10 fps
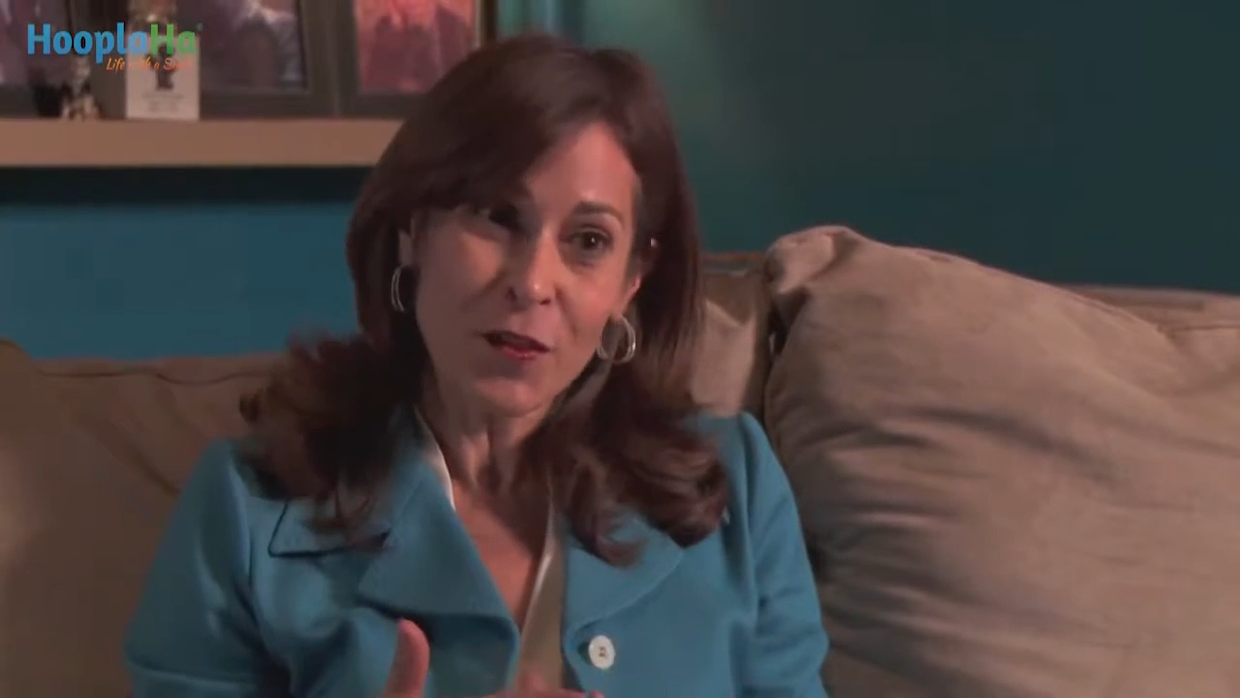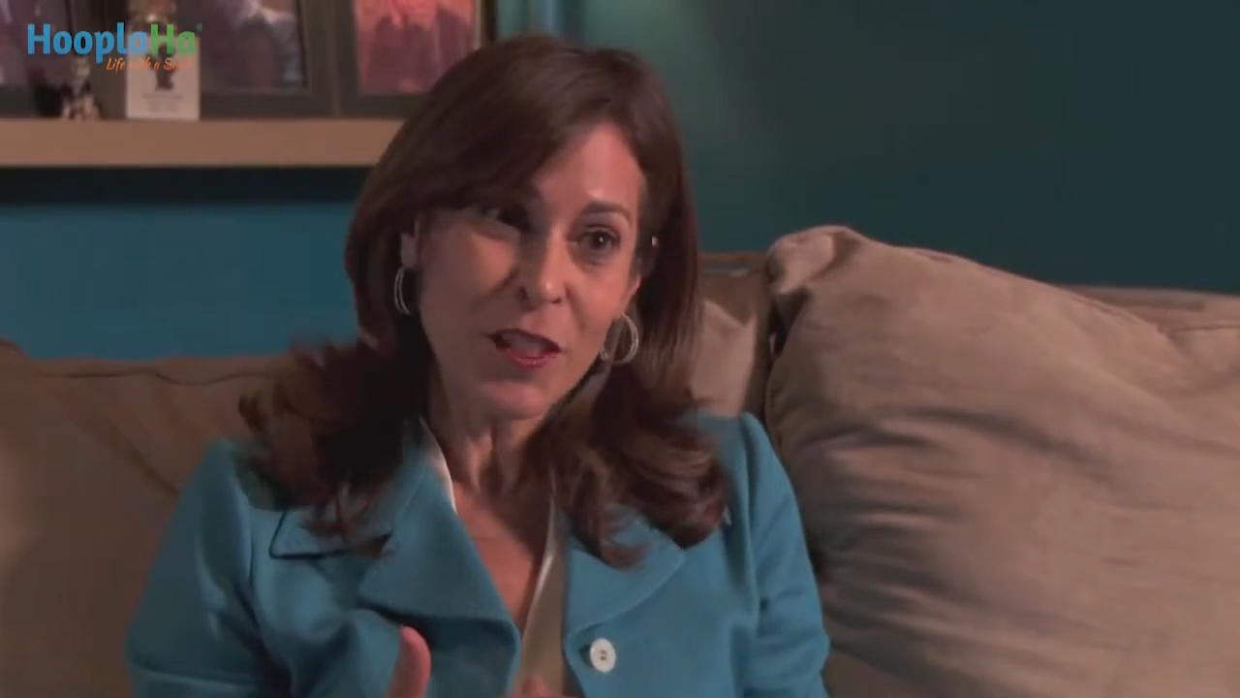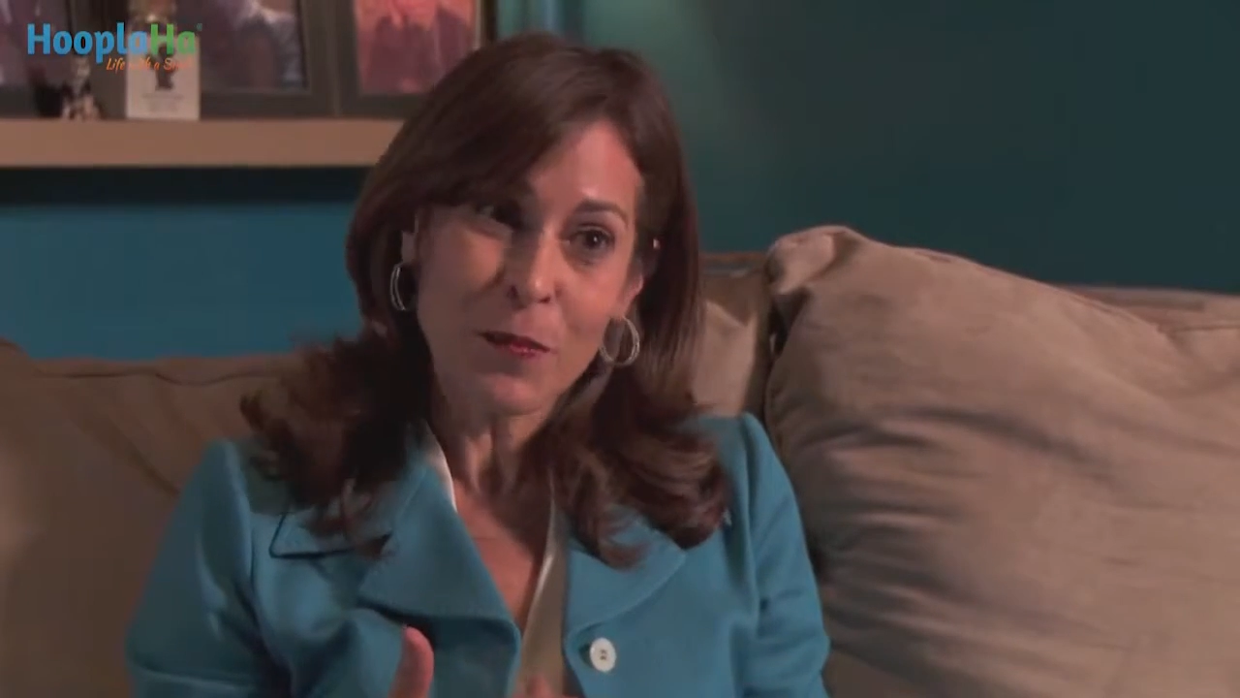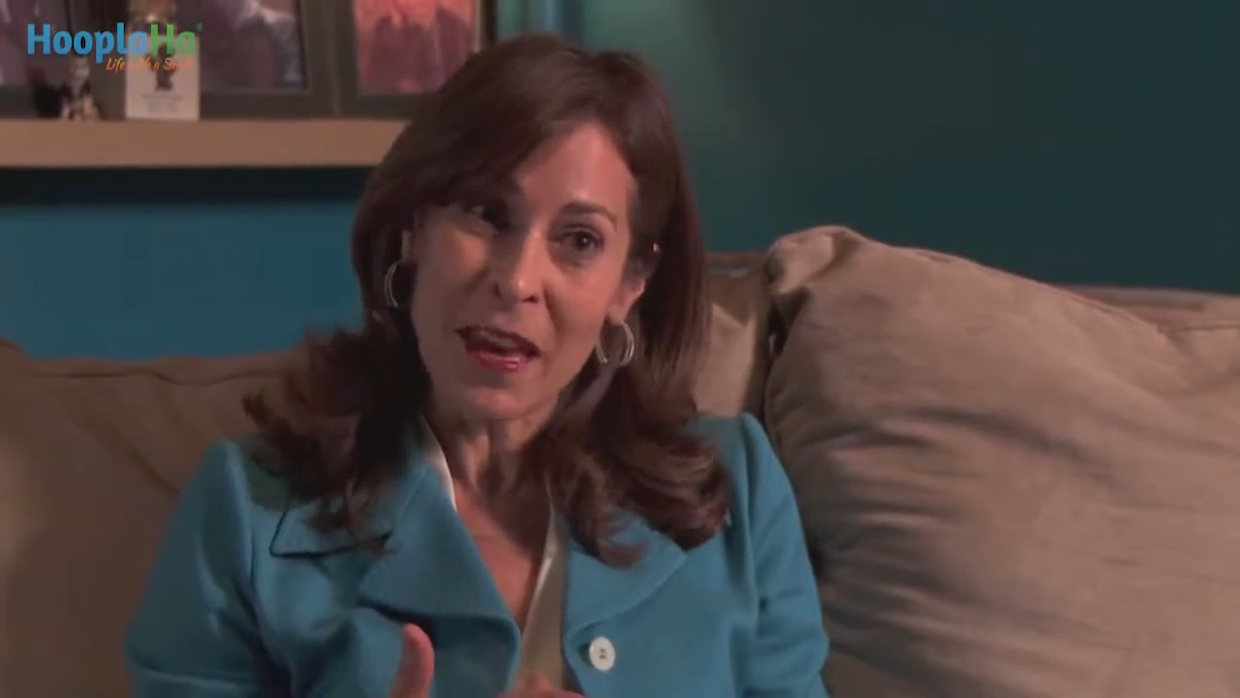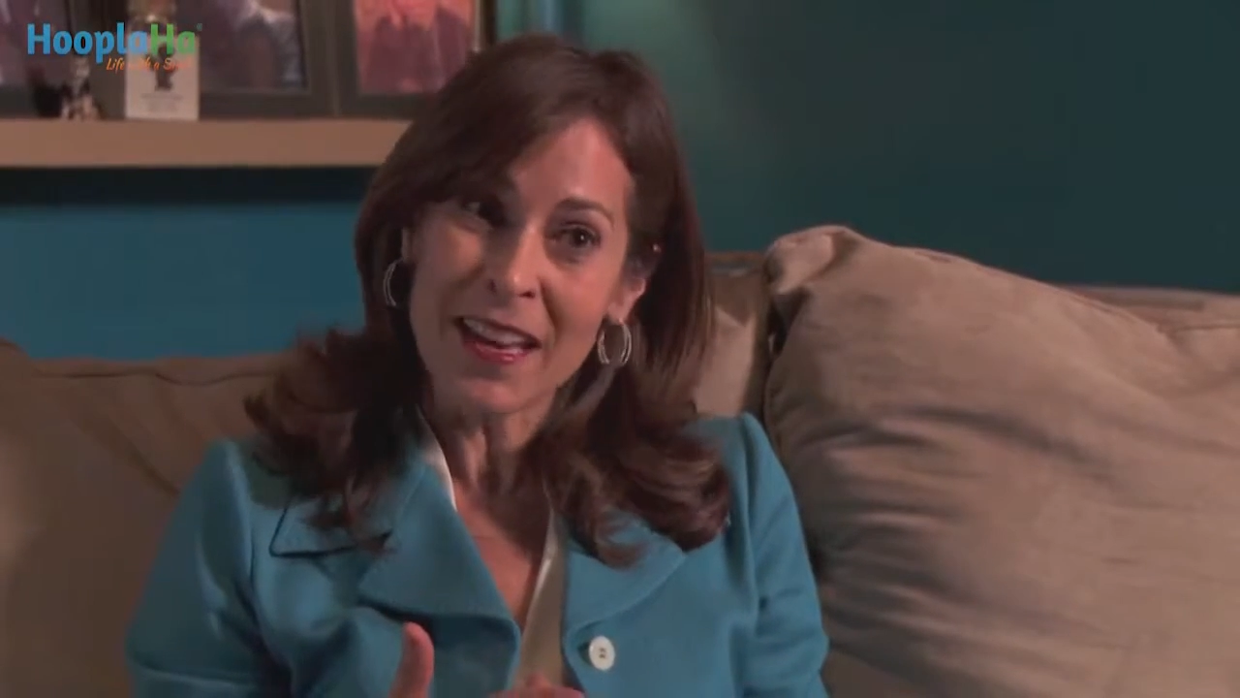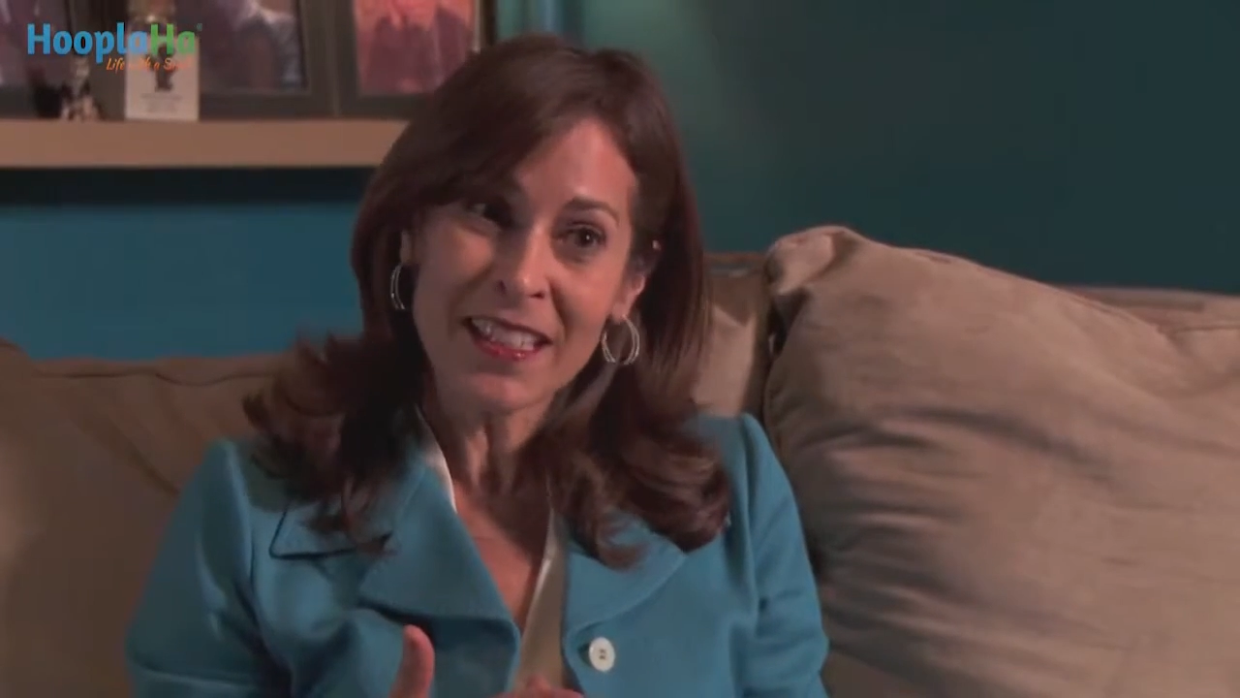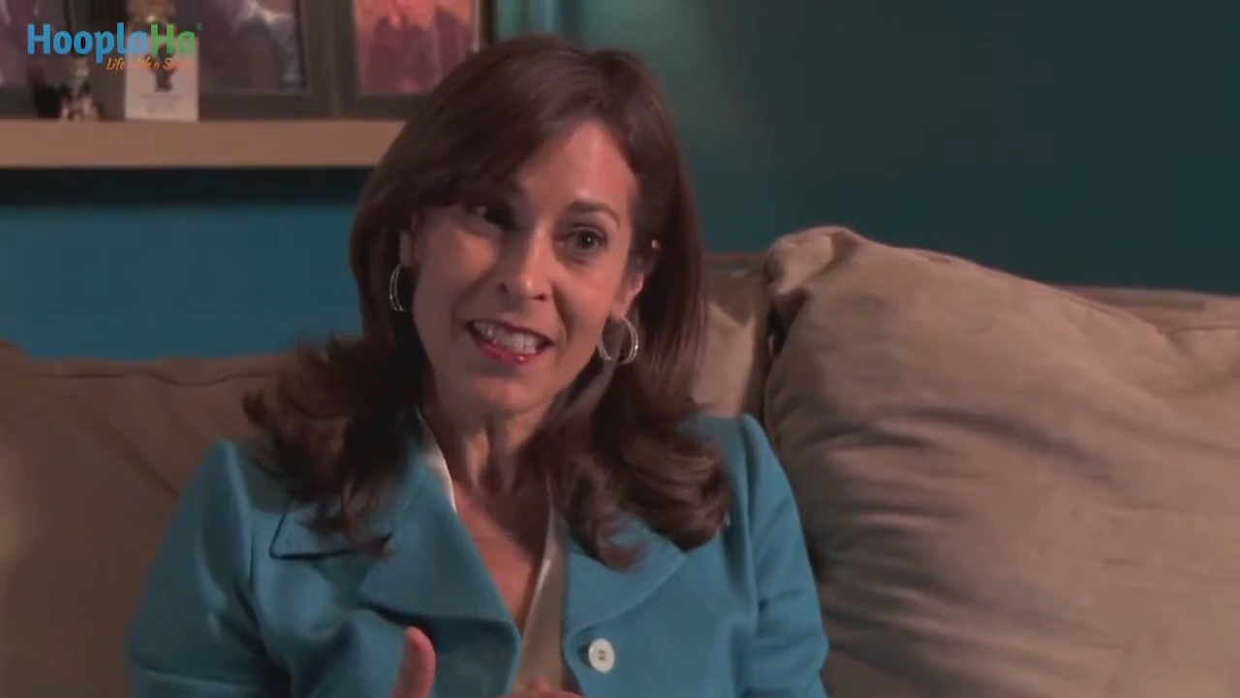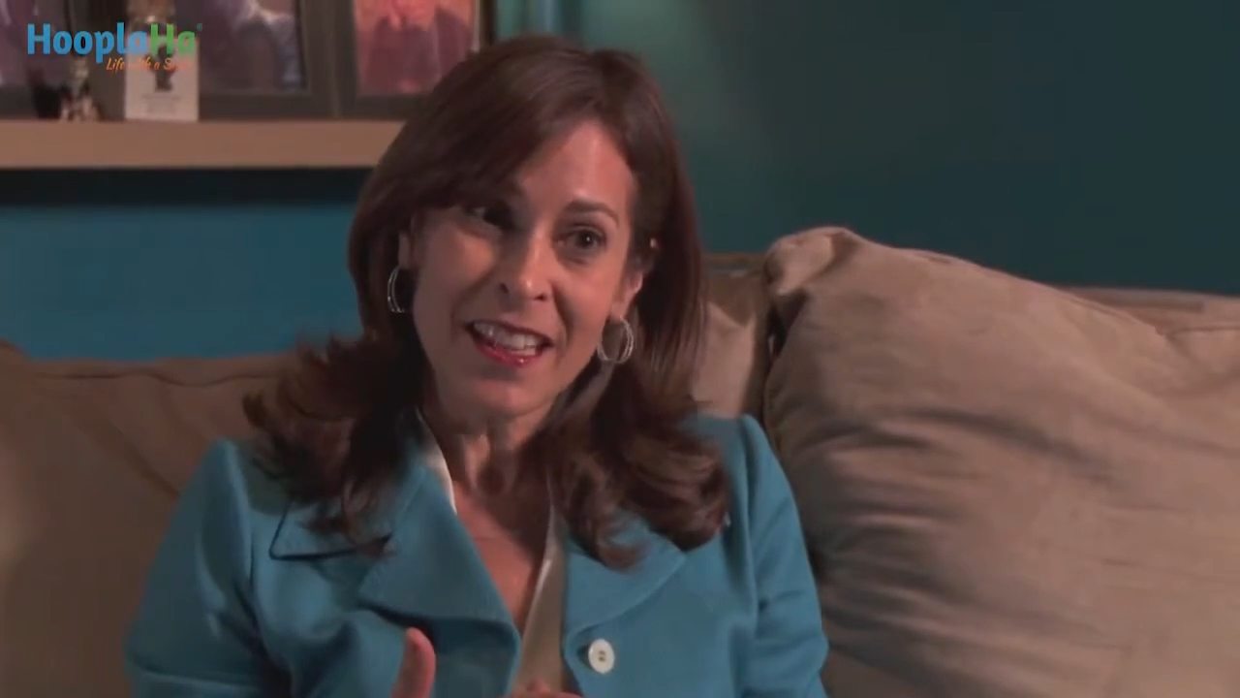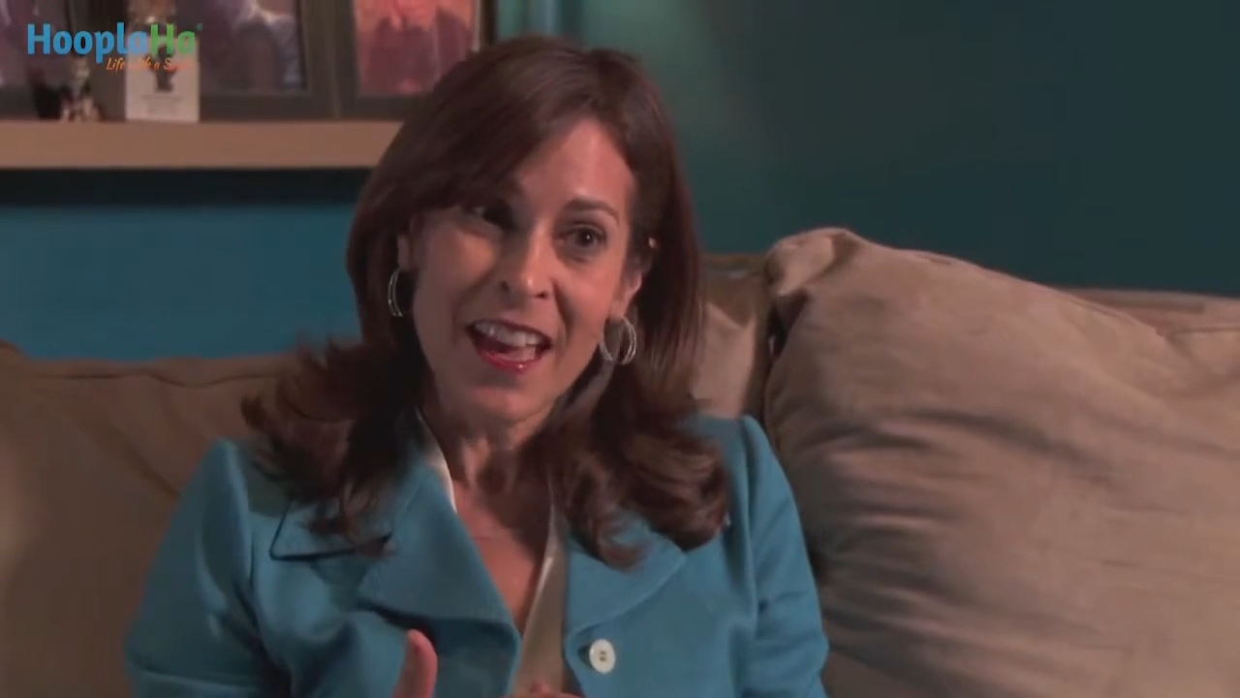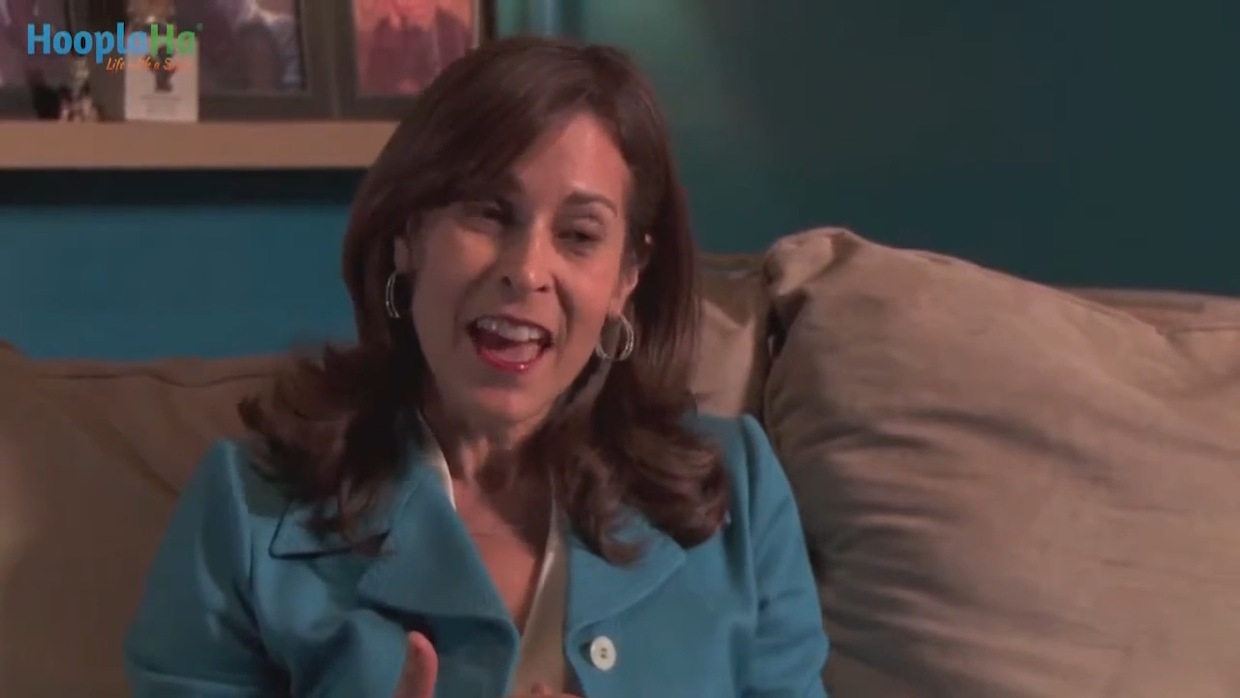space,